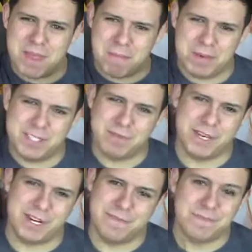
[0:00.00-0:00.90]
up on
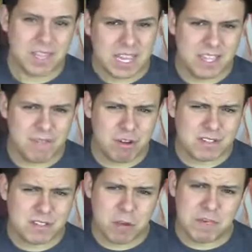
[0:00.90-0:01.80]
Twitter. I love you all
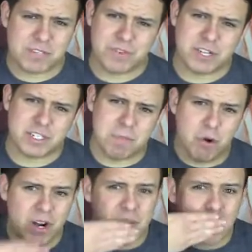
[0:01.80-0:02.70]
so much for your
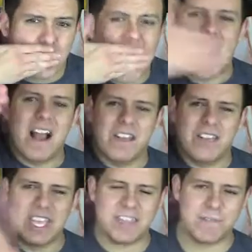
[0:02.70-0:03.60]
support. Mwah!
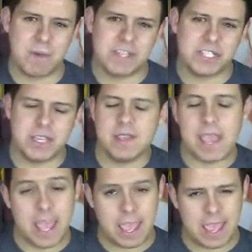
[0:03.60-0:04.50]
Thank you for watching,
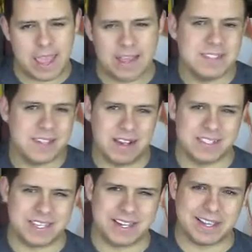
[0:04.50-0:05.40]
and I'll
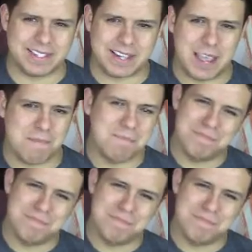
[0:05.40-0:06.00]
see you next time.